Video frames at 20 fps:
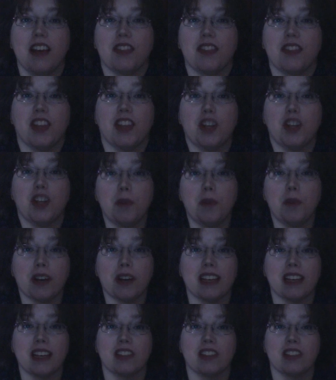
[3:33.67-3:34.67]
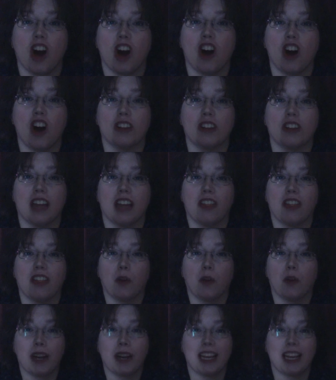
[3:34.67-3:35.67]
The new book is called The
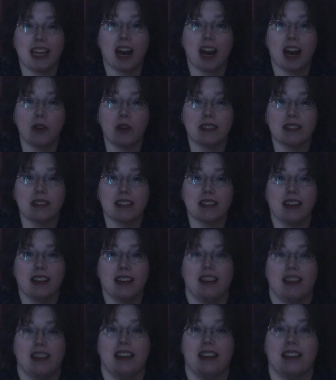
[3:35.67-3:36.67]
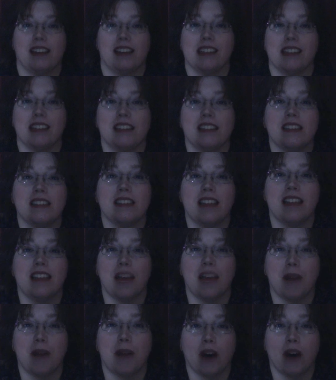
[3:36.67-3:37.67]
Wendy House. It is
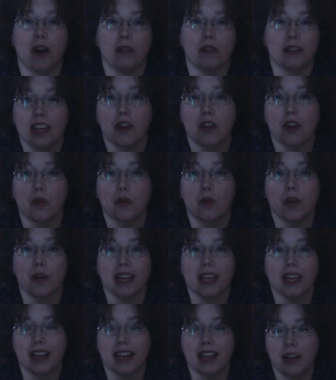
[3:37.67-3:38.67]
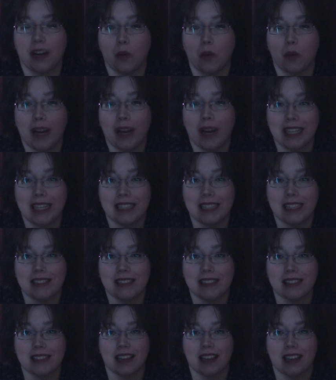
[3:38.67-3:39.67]
about Rick and
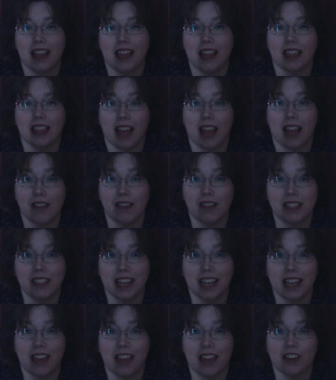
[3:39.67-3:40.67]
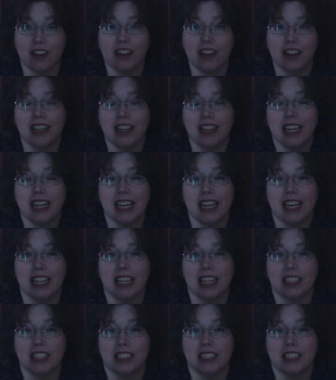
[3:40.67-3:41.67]
Wendy's lives together.
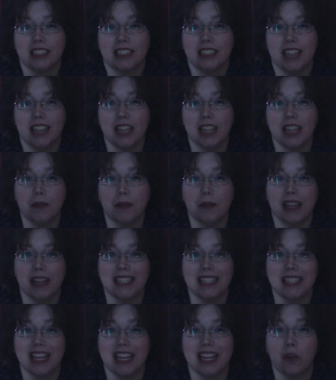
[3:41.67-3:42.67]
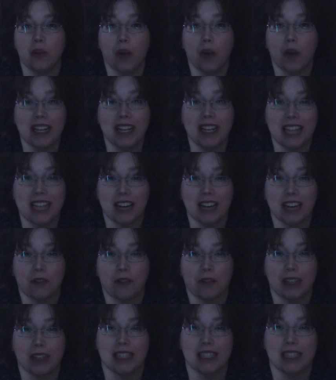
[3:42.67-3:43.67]
It takes place in one day of Rick's